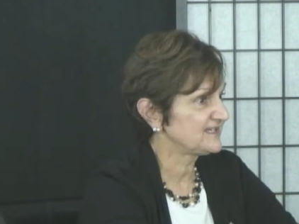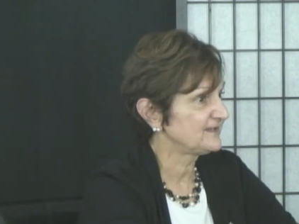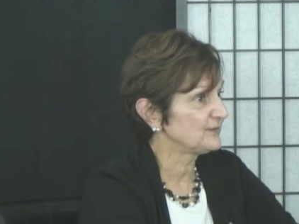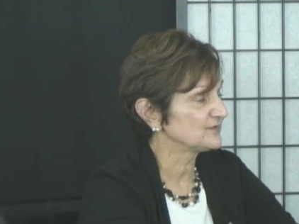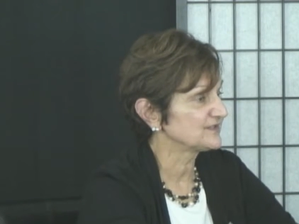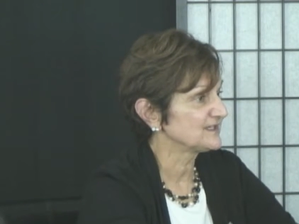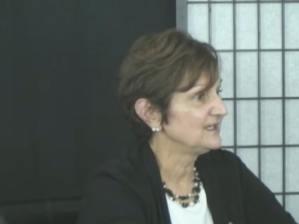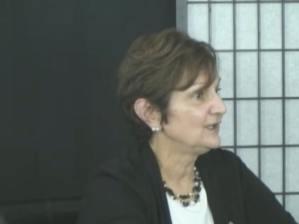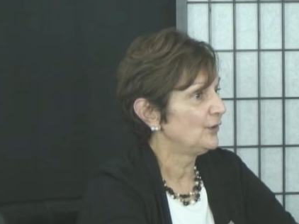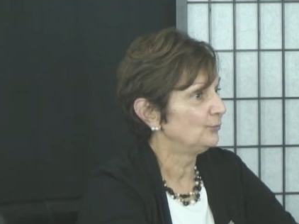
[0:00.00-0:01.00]
those
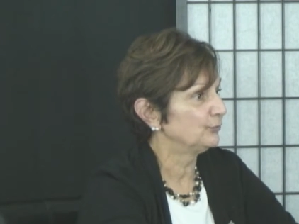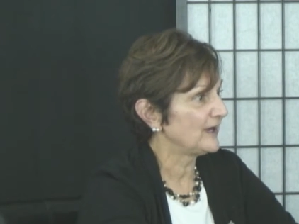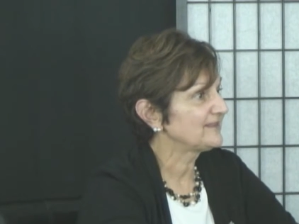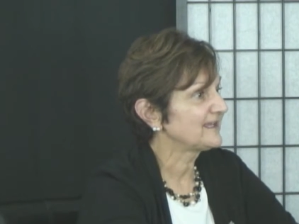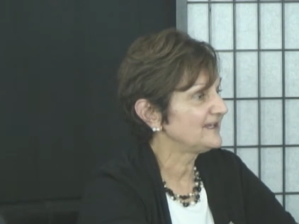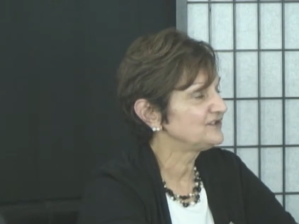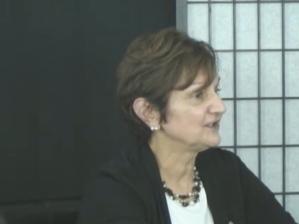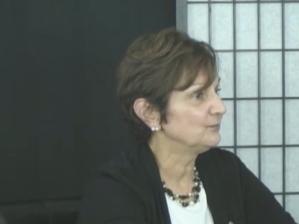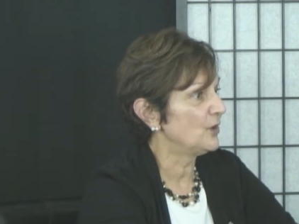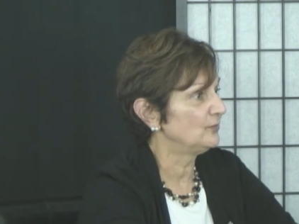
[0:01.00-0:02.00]

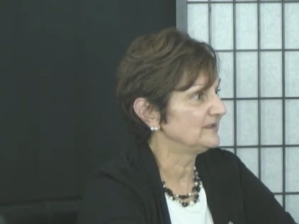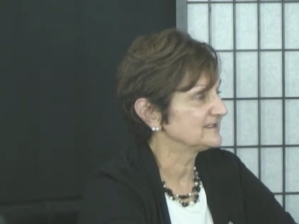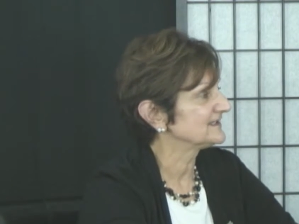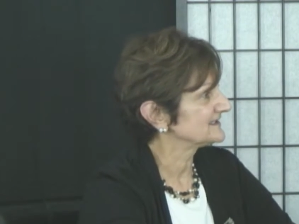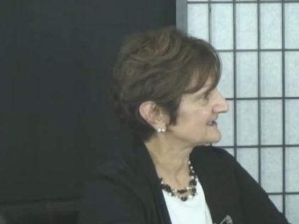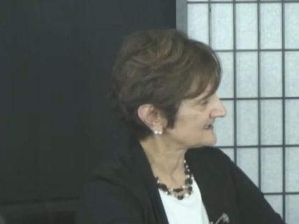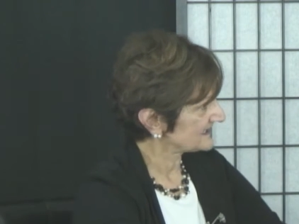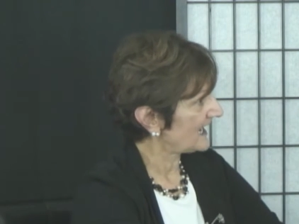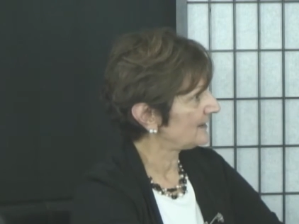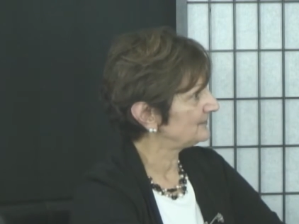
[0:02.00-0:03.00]
breath-catching moments and
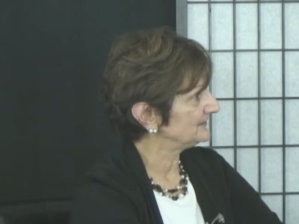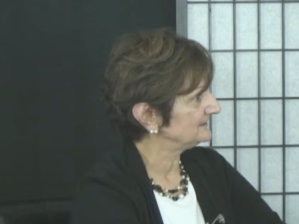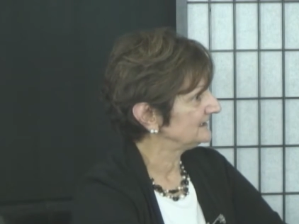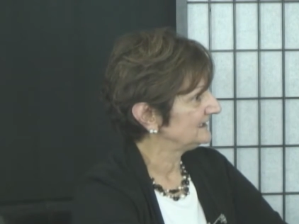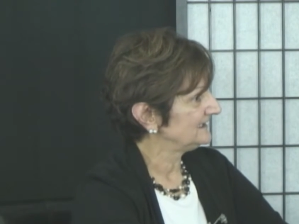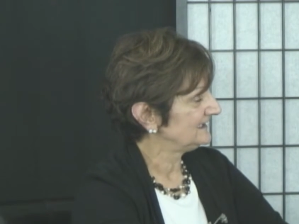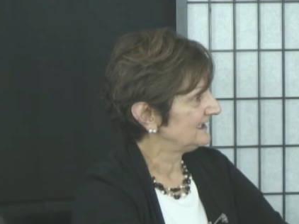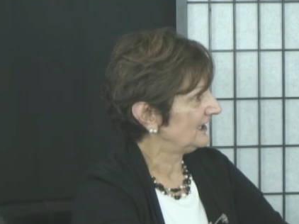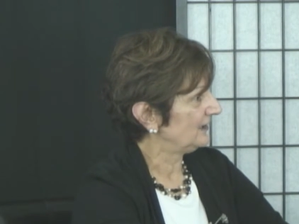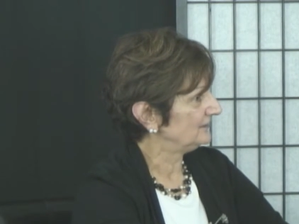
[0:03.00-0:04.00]
stop, and
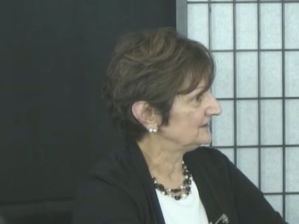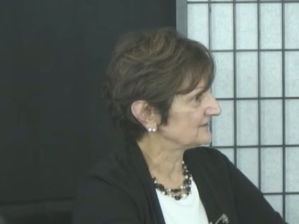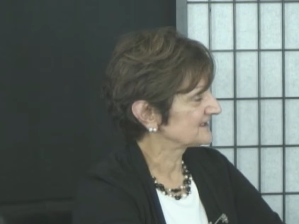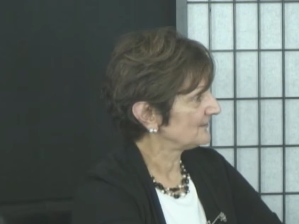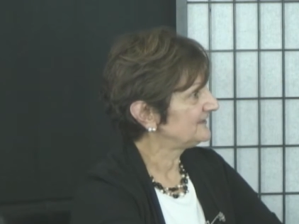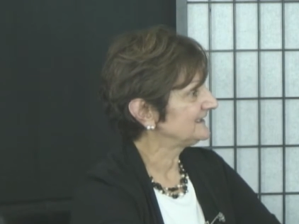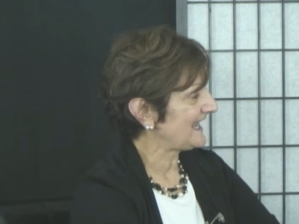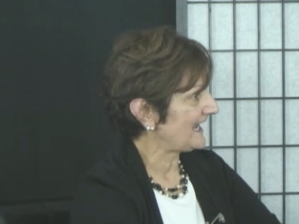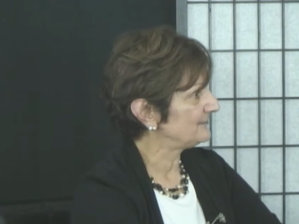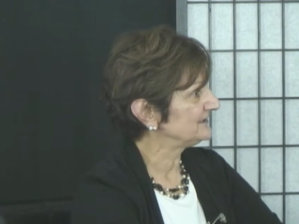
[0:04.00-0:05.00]
if something
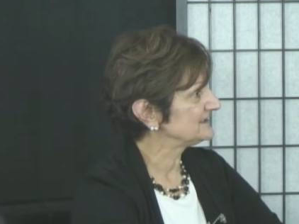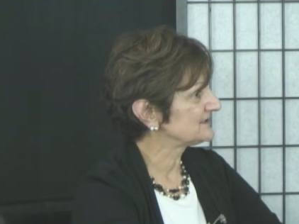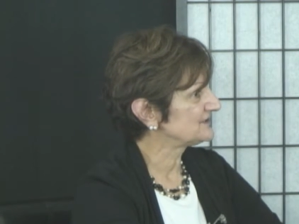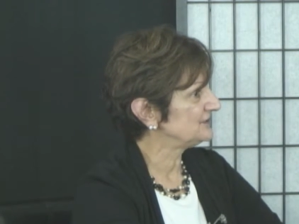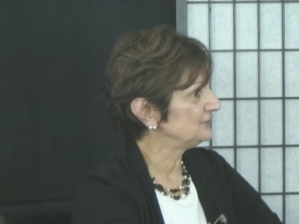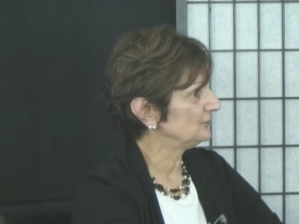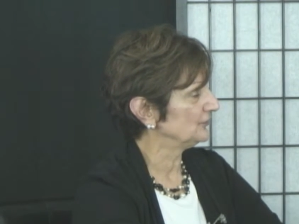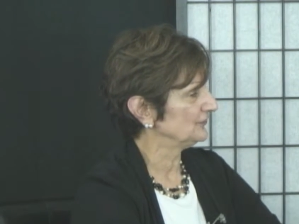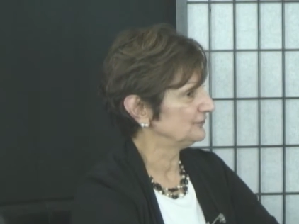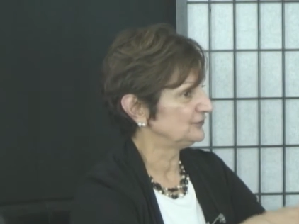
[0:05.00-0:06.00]
happens to you
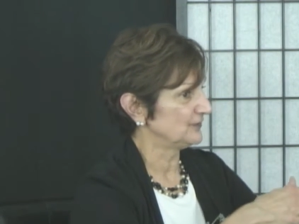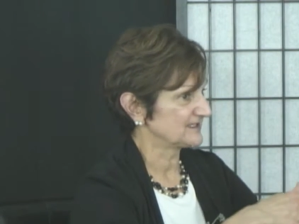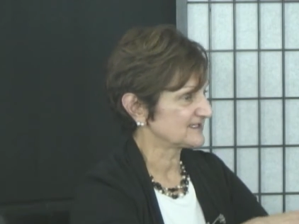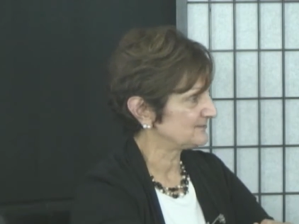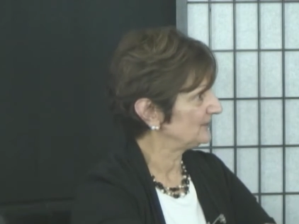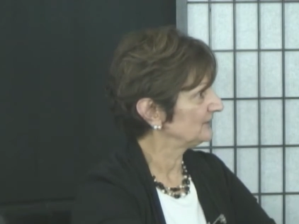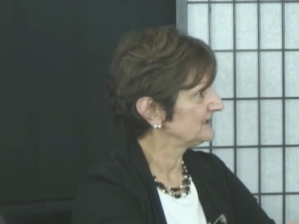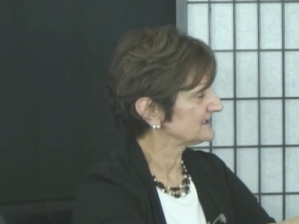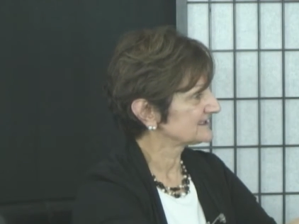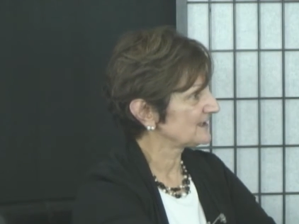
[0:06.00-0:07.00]
or you
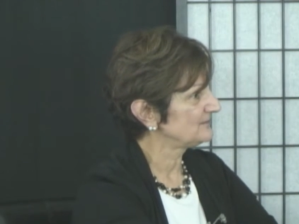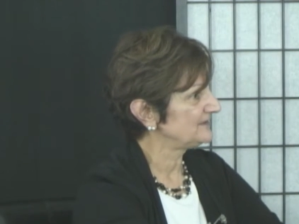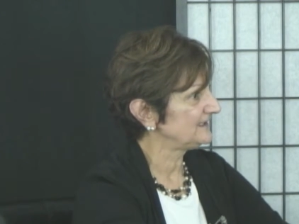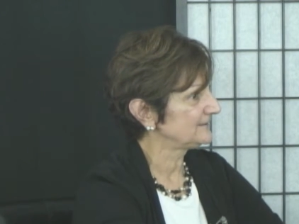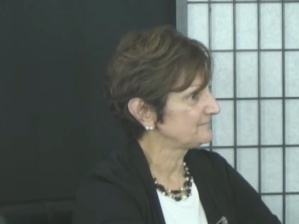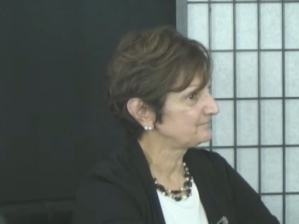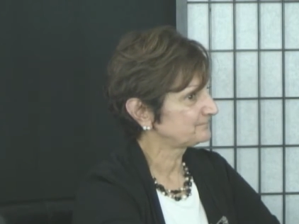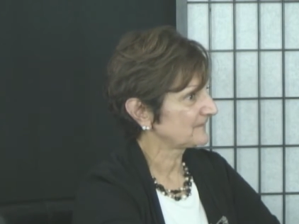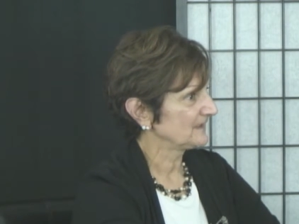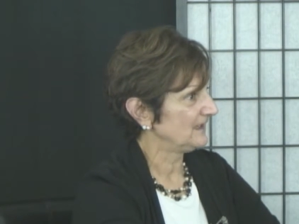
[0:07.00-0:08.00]
experience something,
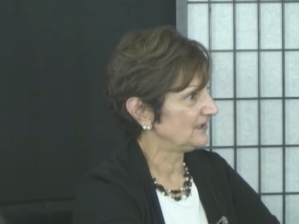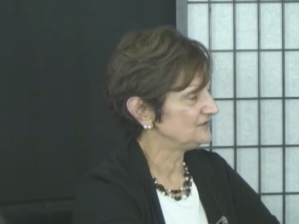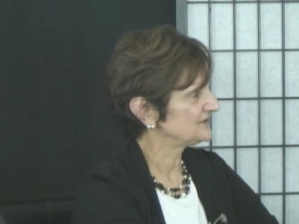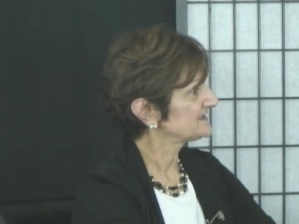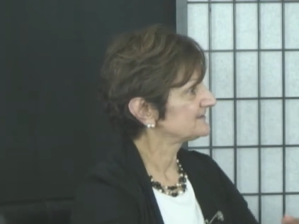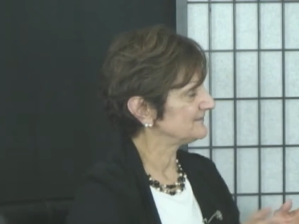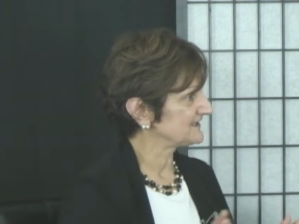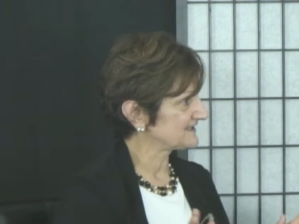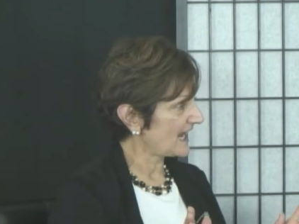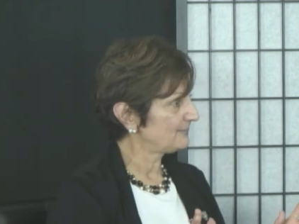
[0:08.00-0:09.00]
just
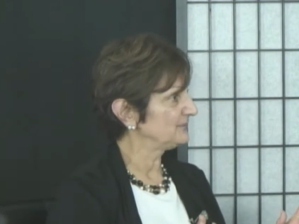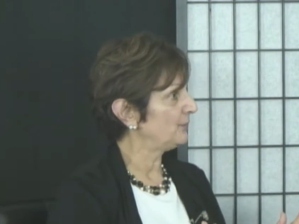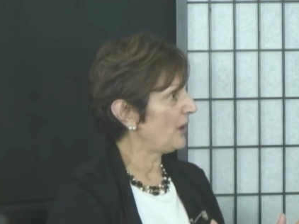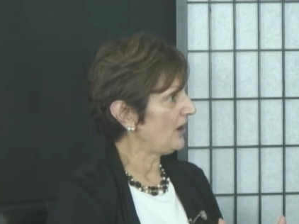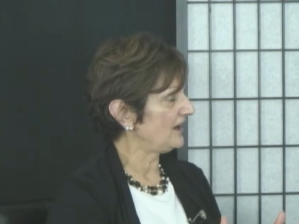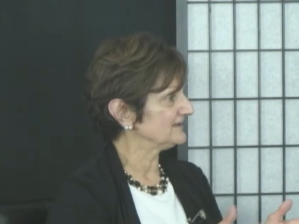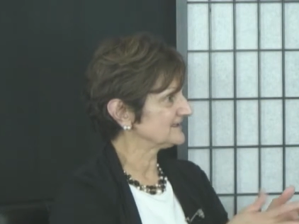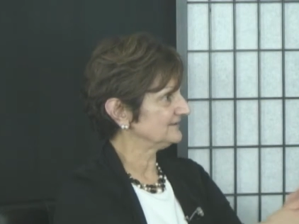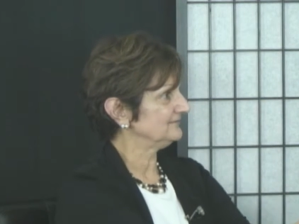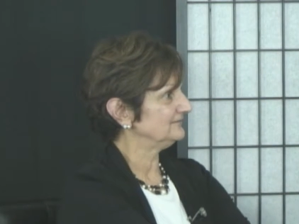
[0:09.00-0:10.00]
stop and
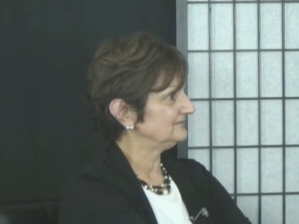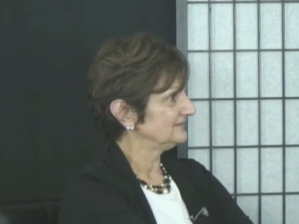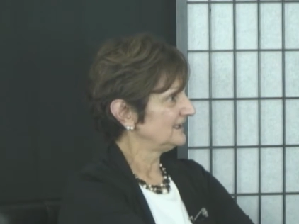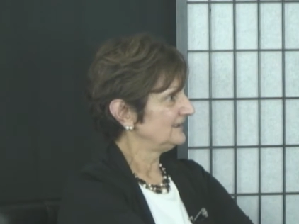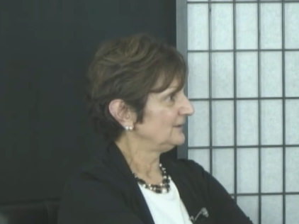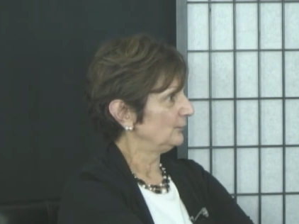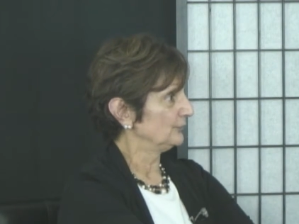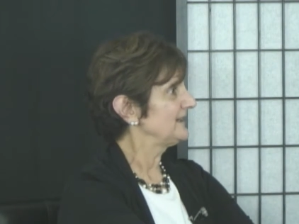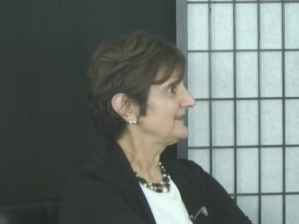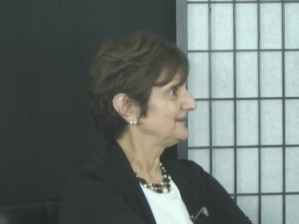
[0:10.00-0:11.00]
pause and
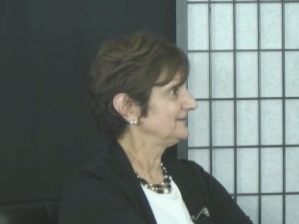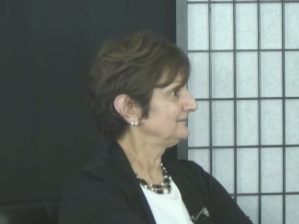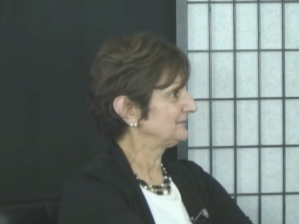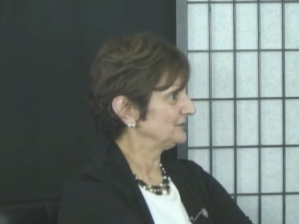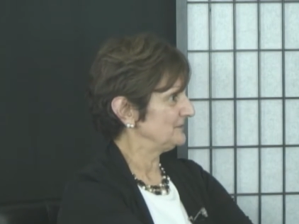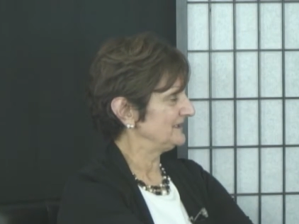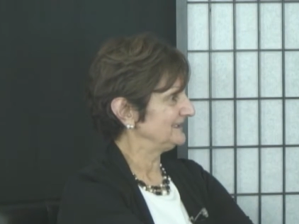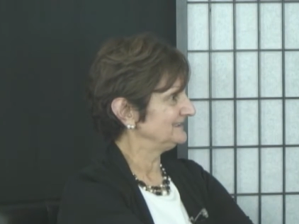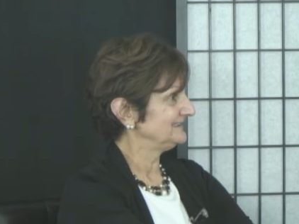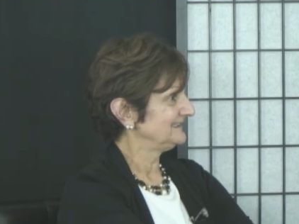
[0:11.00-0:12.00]
breathe it in for a
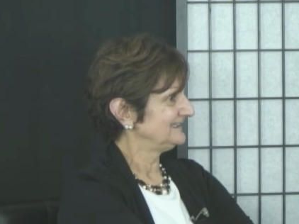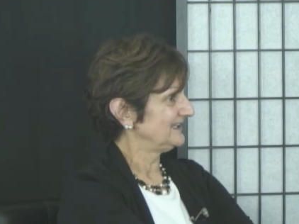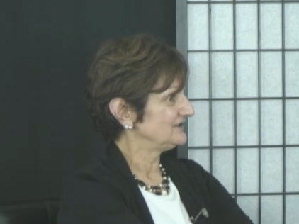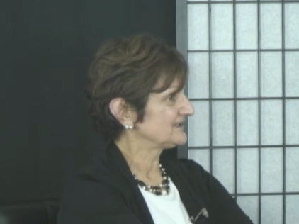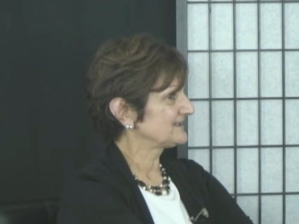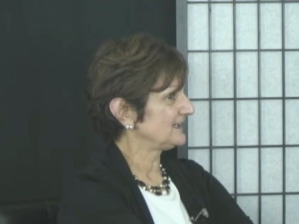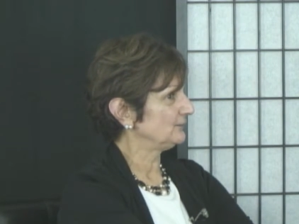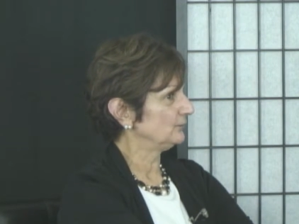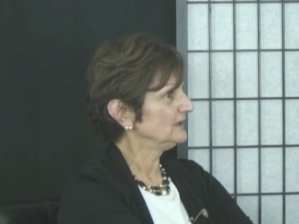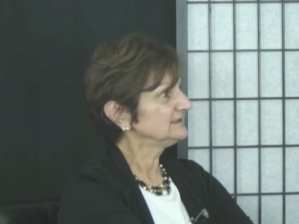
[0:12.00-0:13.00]
minute and just say,
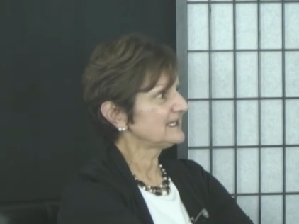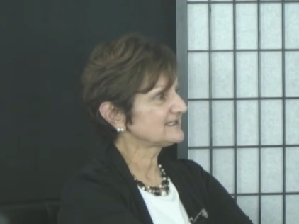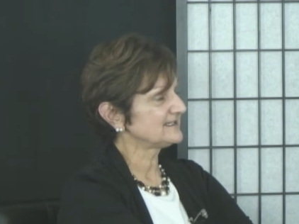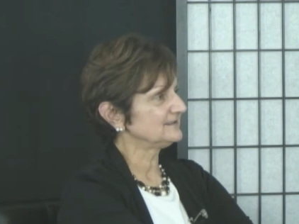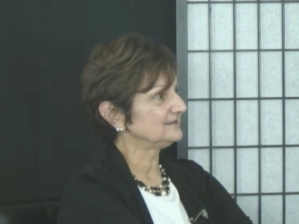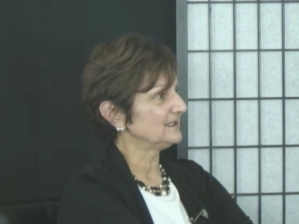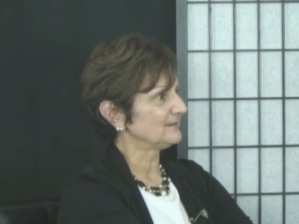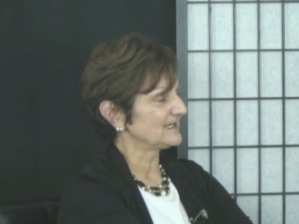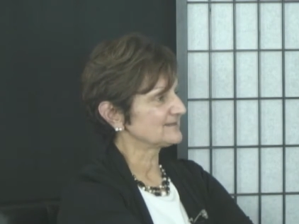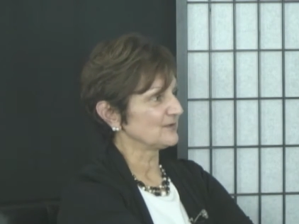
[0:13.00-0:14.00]
what lesson
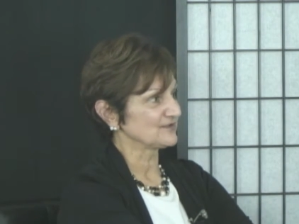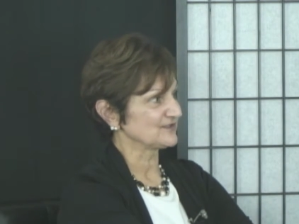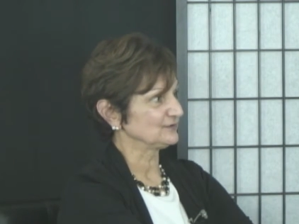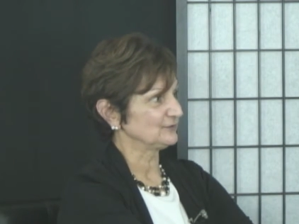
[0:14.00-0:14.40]
am I supposed to learn